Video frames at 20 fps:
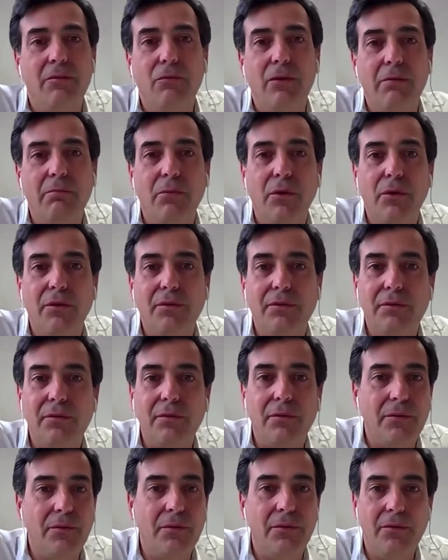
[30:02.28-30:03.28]
1 month
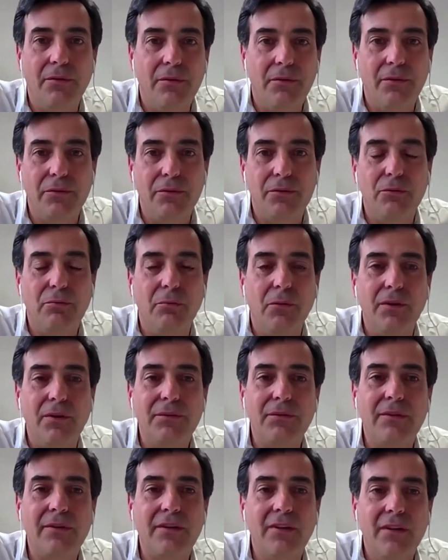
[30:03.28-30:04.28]
or 2
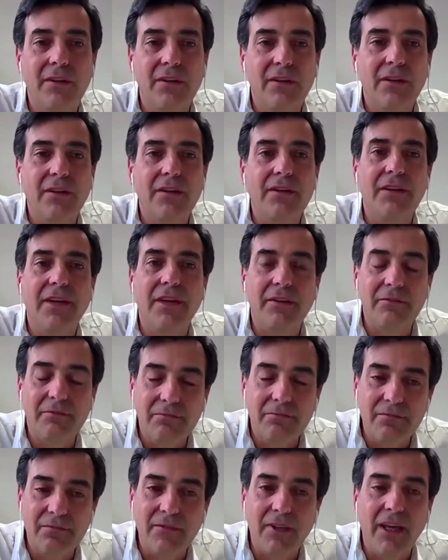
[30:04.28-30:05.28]
months. Then
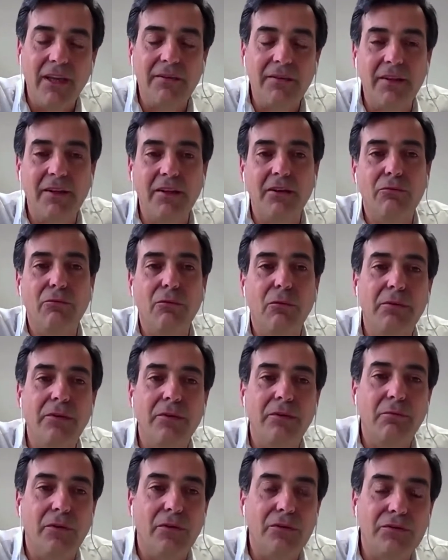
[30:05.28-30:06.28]
I think it will
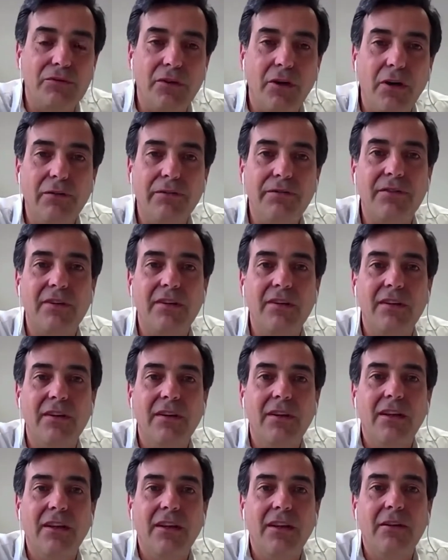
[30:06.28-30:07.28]
be more soft,
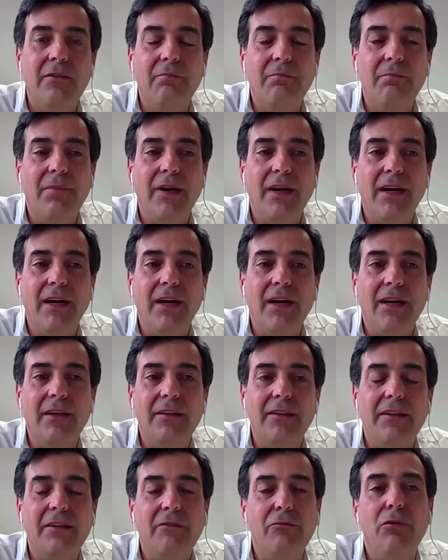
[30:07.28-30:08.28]
but
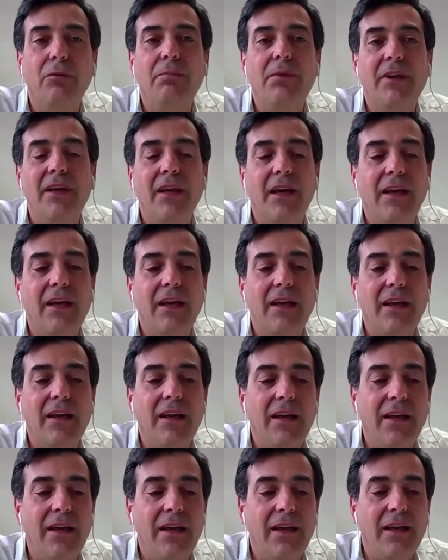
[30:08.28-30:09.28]
it will be
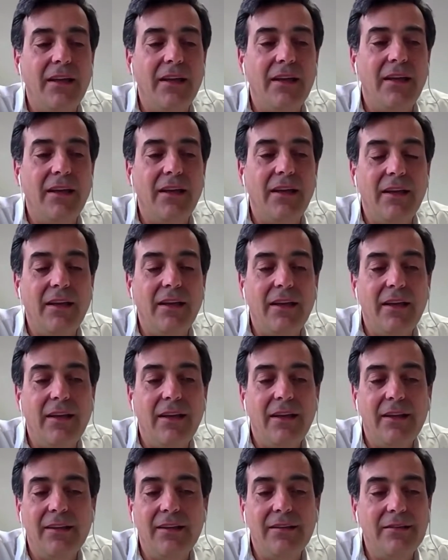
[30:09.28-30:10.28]
a
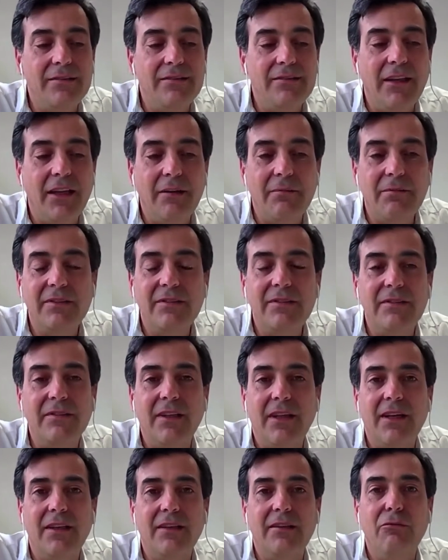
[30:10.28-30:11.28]
service
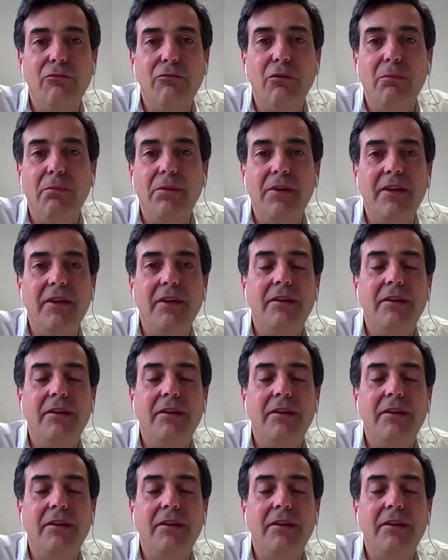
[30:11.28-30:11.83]
that will be